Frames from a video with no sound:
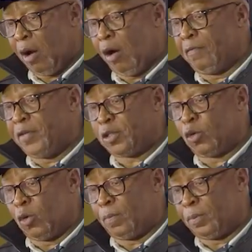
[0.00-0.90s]
of this
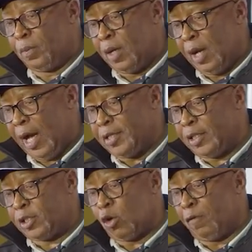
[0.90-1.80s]
group as
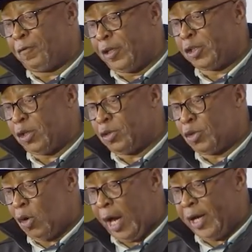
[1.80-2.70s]
its officials
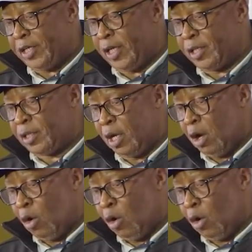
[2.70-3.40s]
or agents